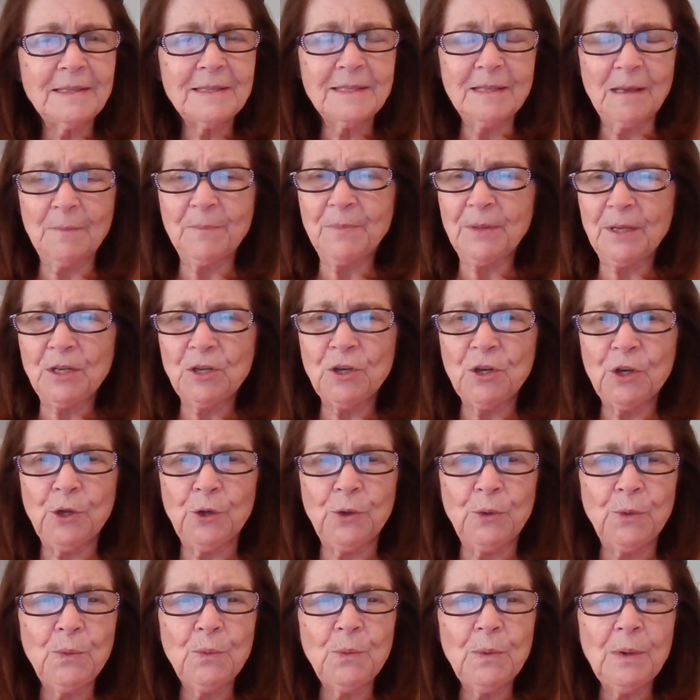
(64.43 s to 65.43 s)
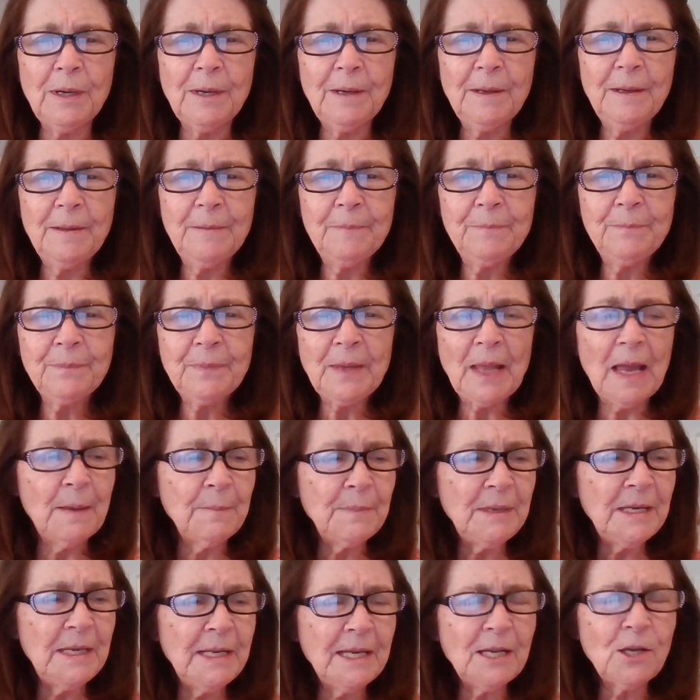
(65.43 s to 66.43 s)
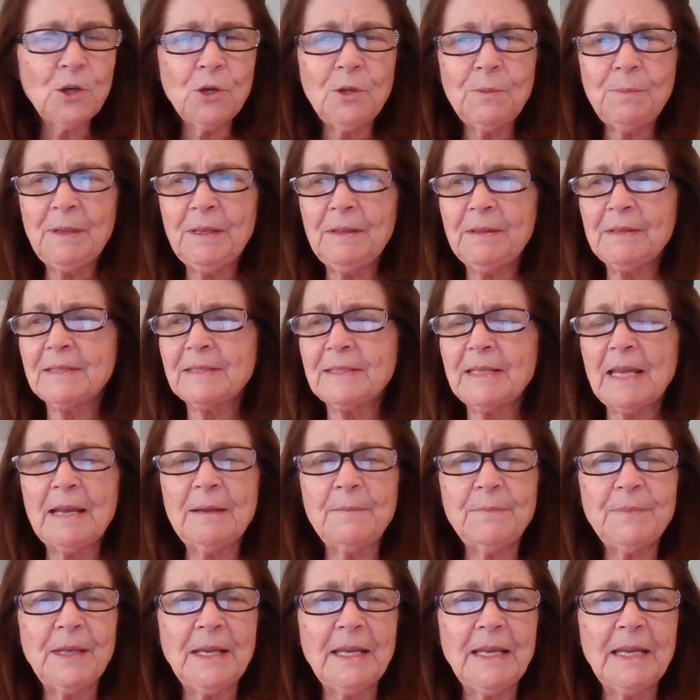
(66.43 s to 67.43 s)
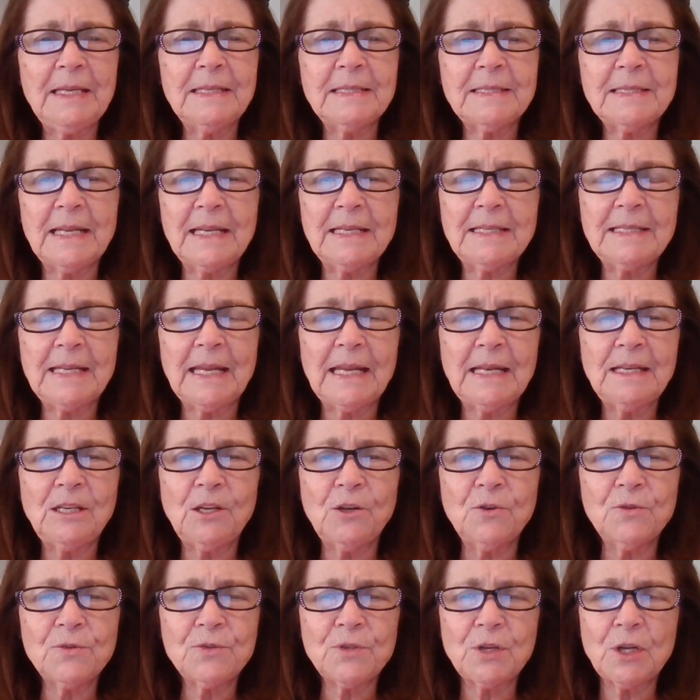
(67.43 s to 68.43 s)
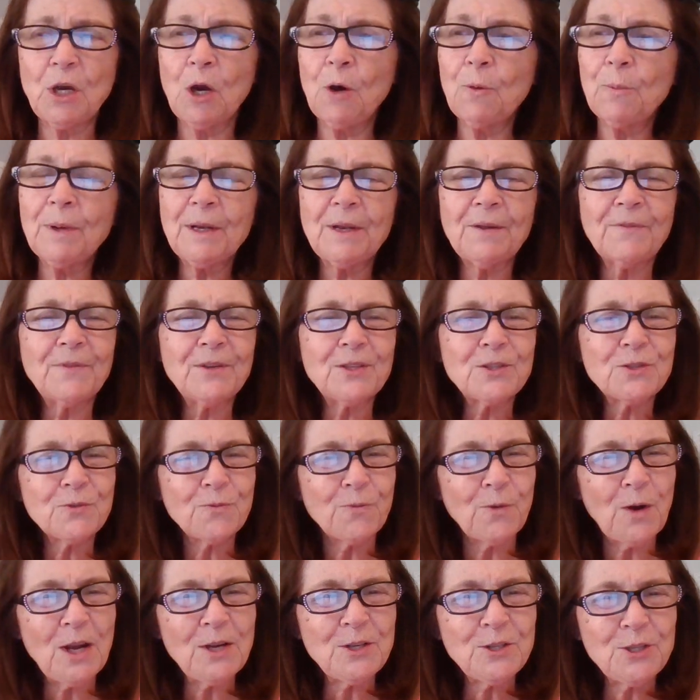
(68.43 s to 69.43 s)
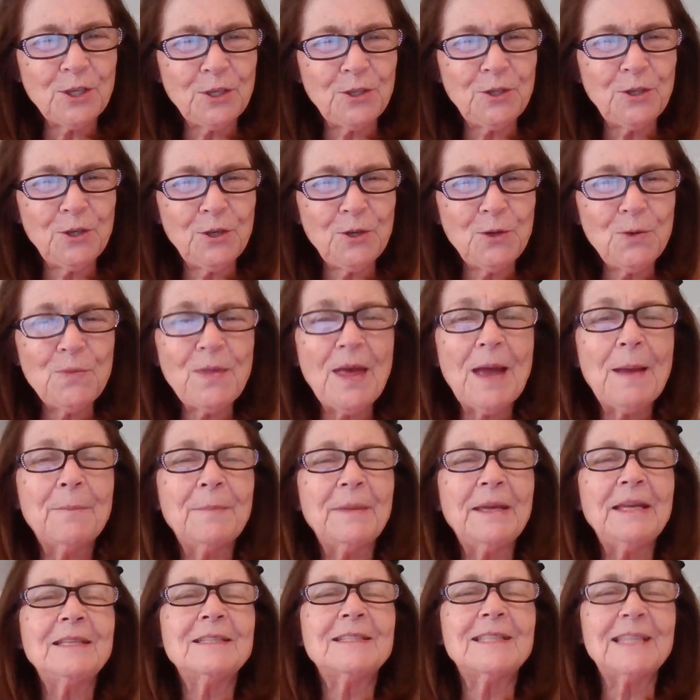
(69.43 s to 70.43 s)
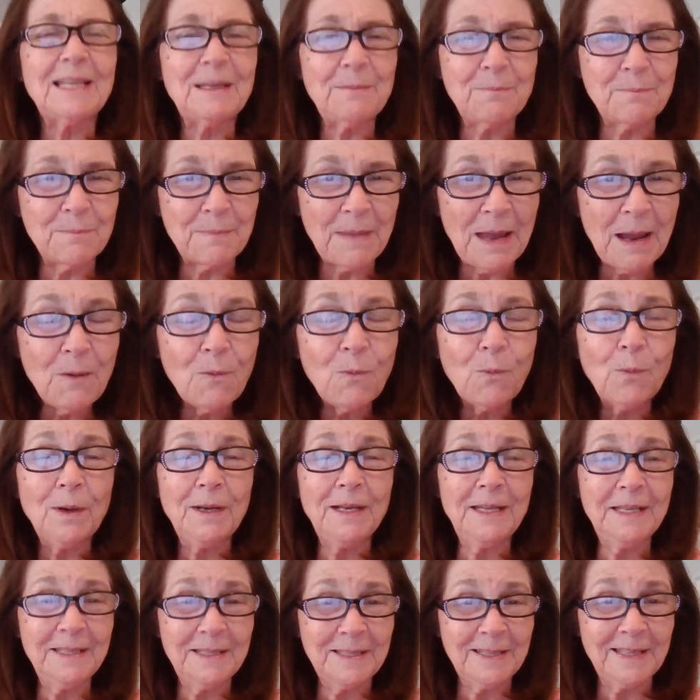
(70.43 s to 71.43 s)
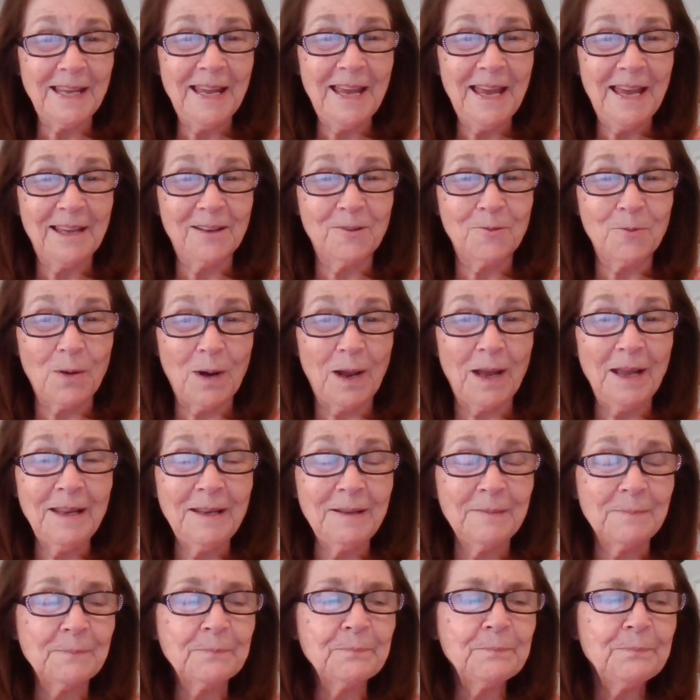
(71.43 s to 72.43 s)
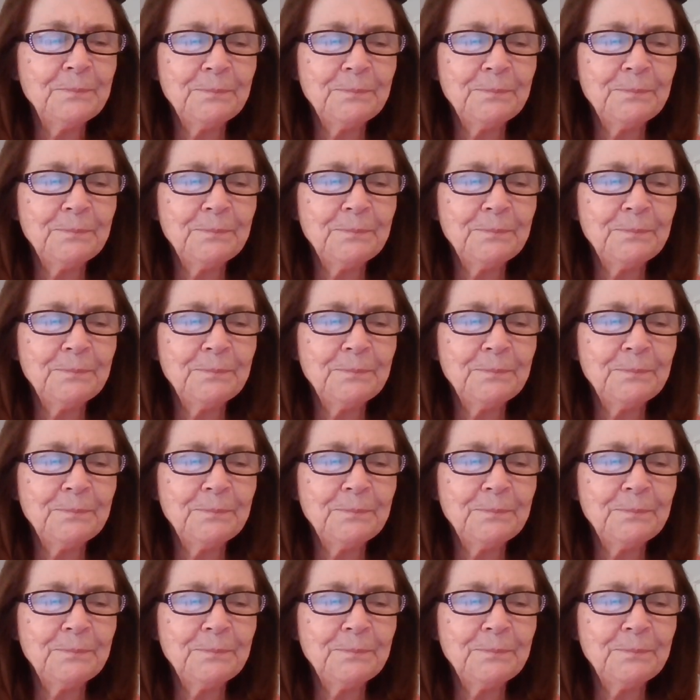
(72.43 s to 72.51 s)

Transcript: and something new. I mean, it could be the same thing he said 10 years ago, but if it's fresh and new, that means he meant what he said, right?